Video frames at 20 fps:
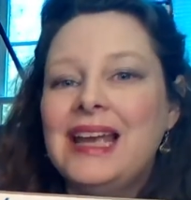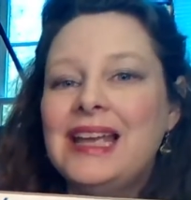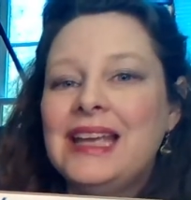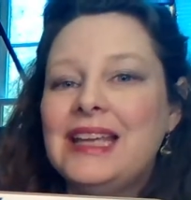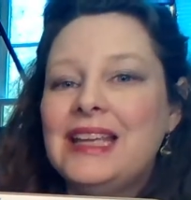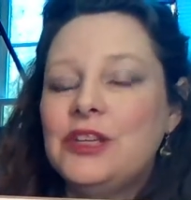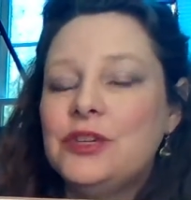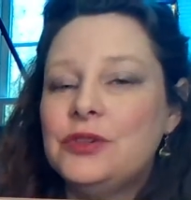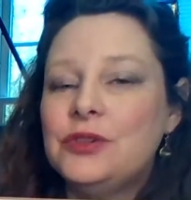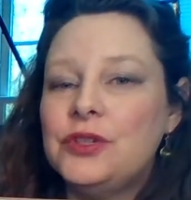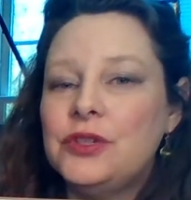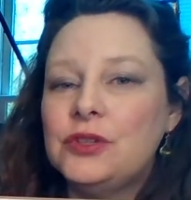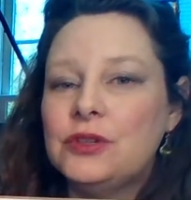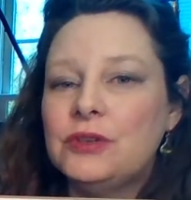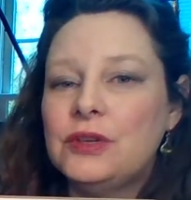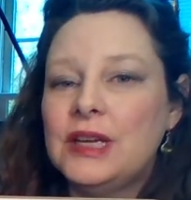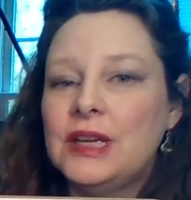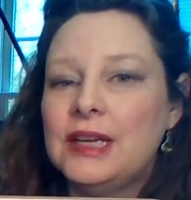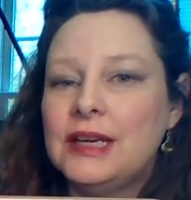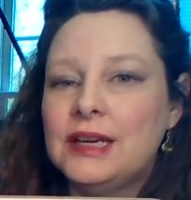You
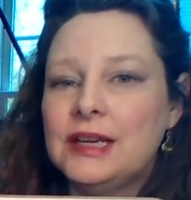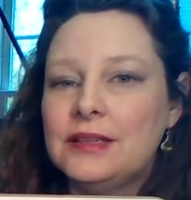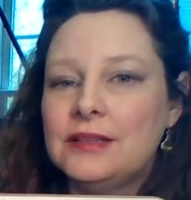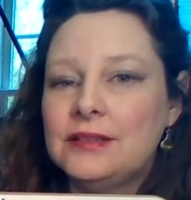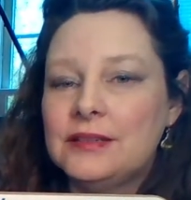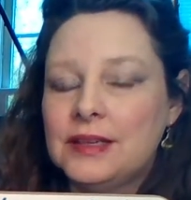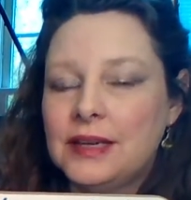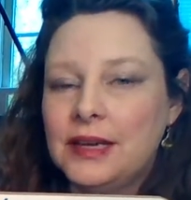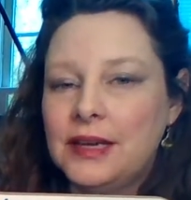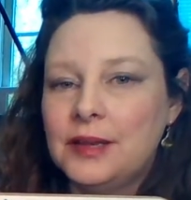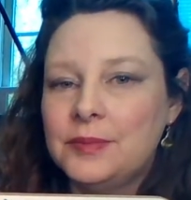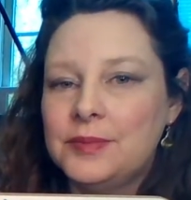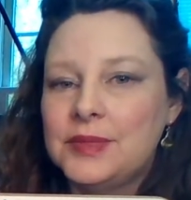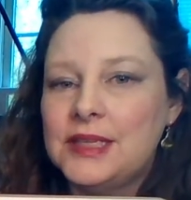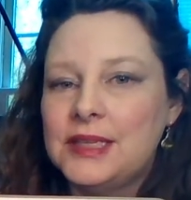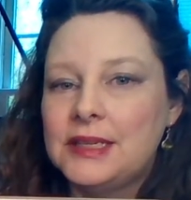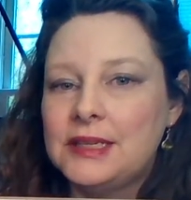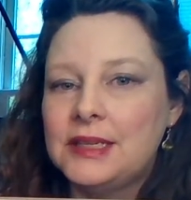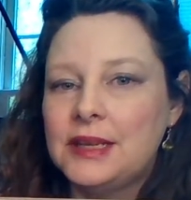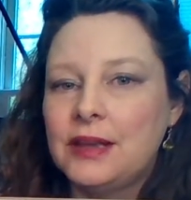do in a
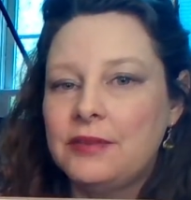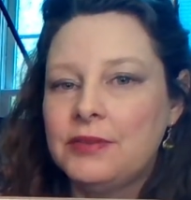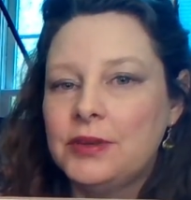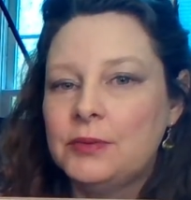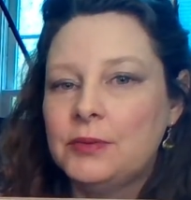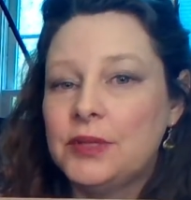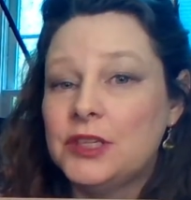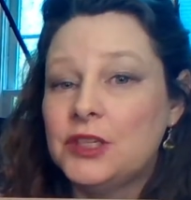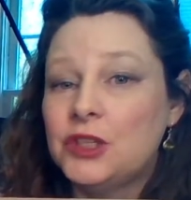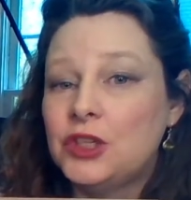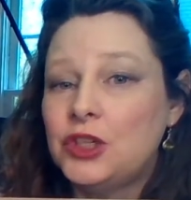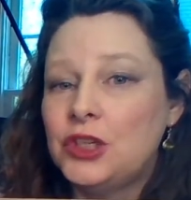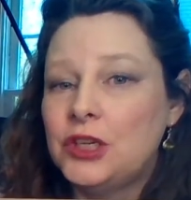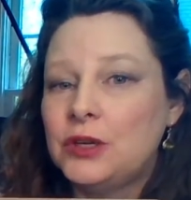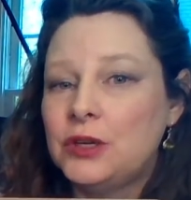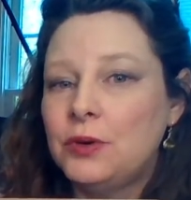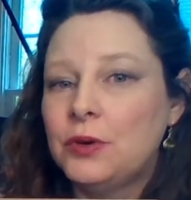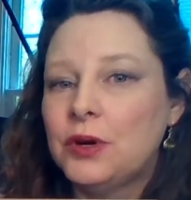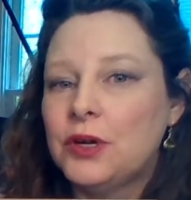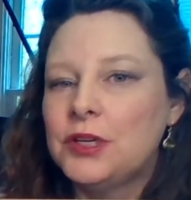C7 with a G
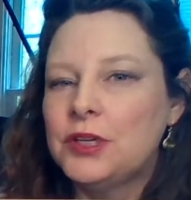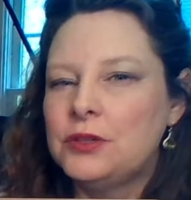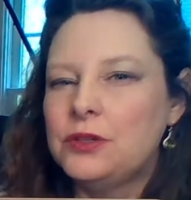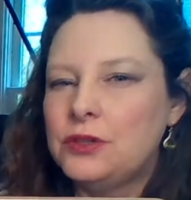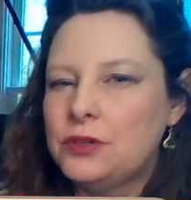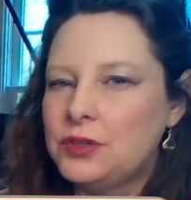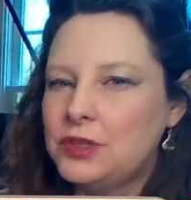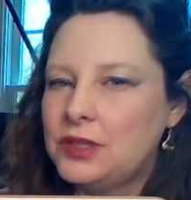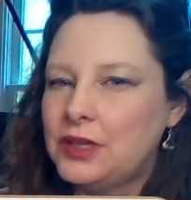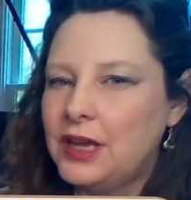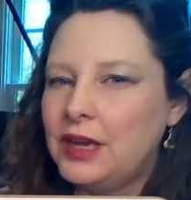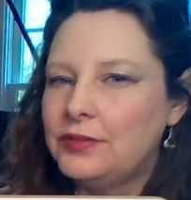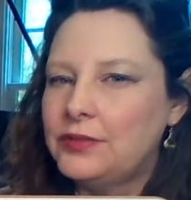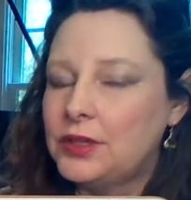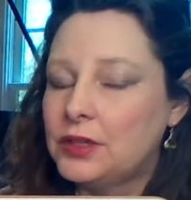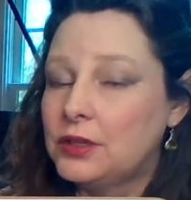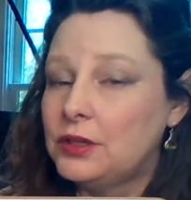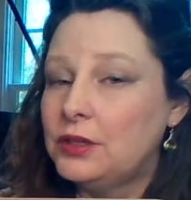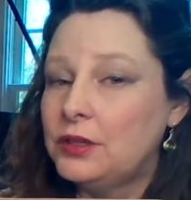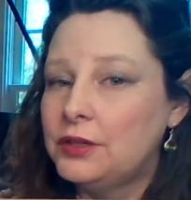chord, you do still have to
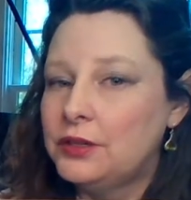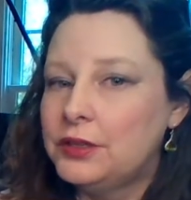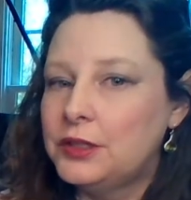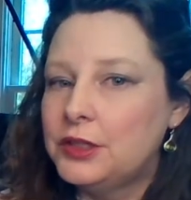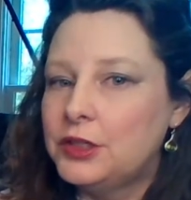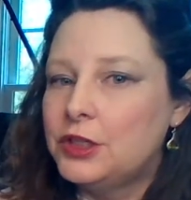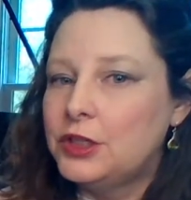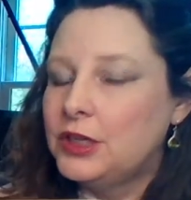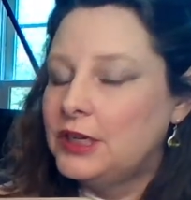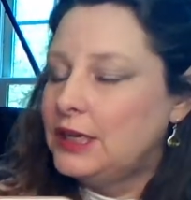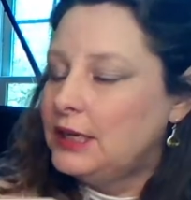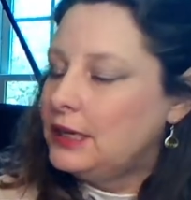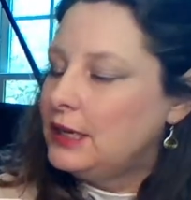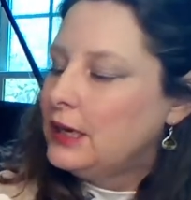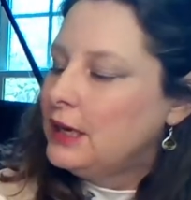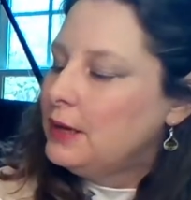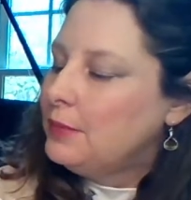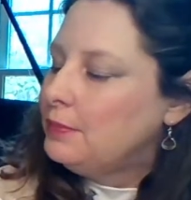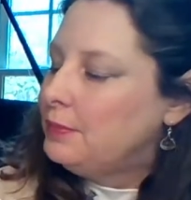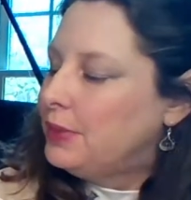include the G,
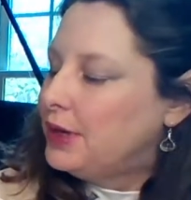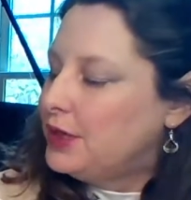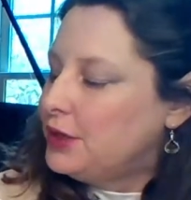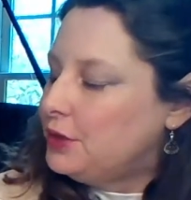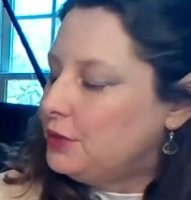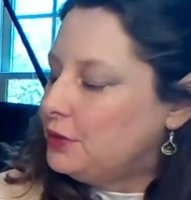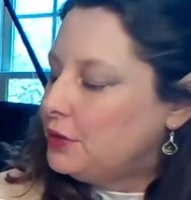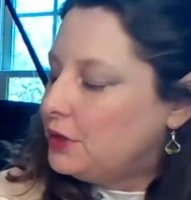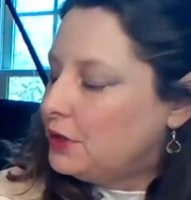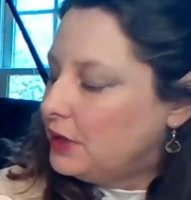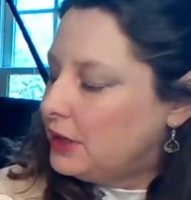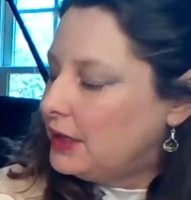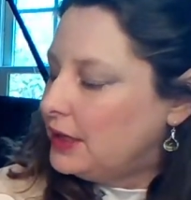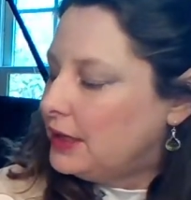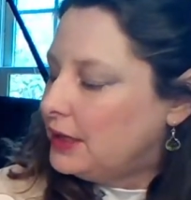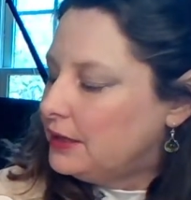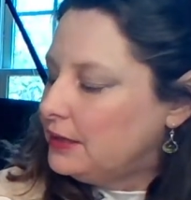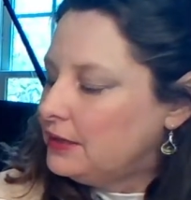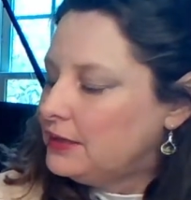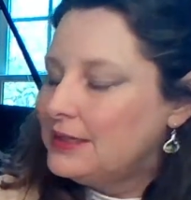but you
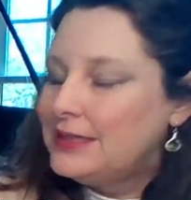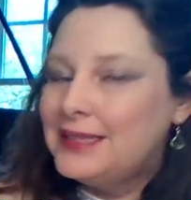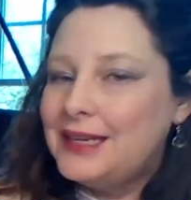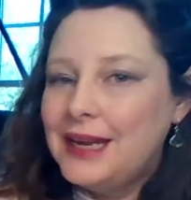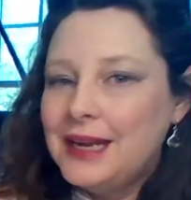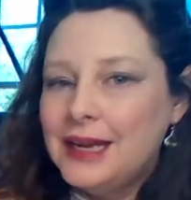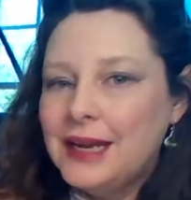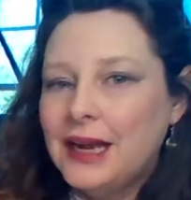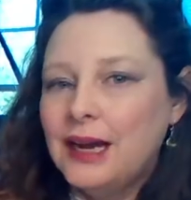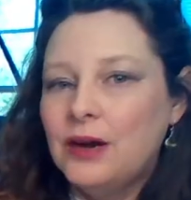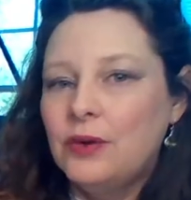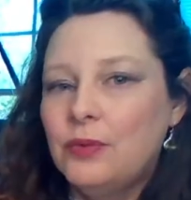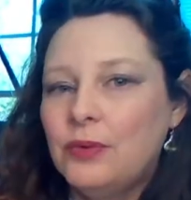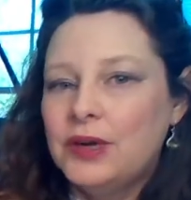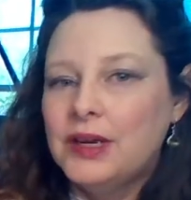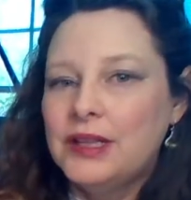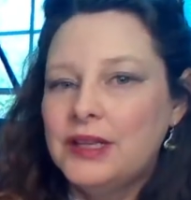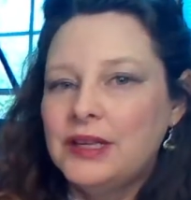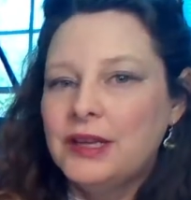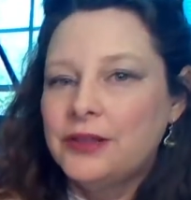could take out one
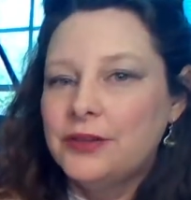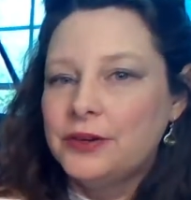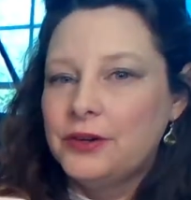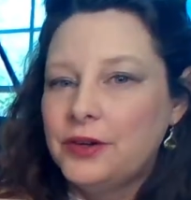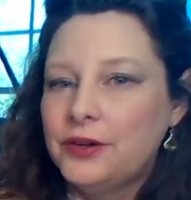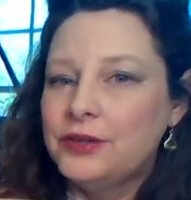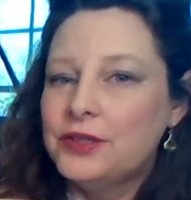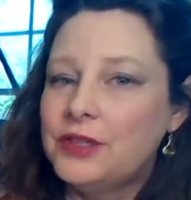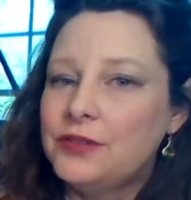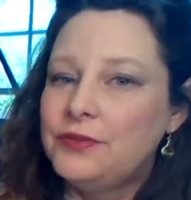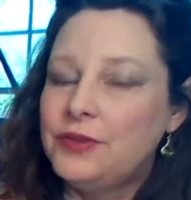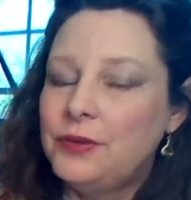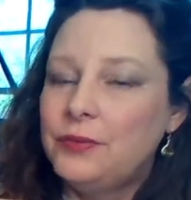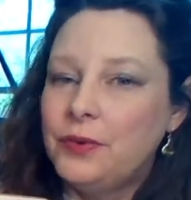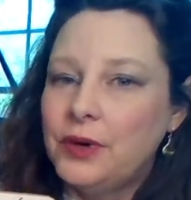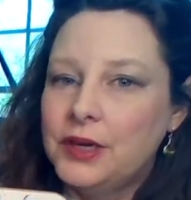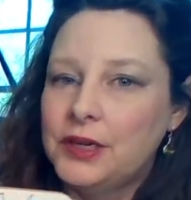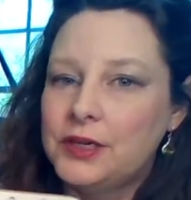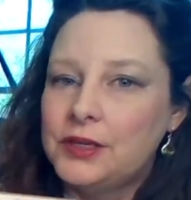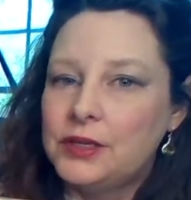of the other notes if you
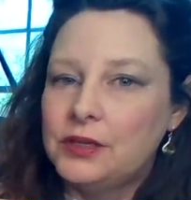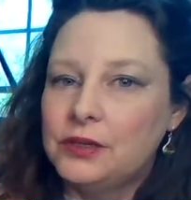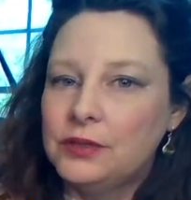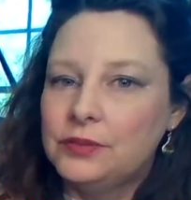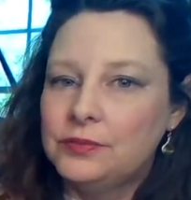wanted to.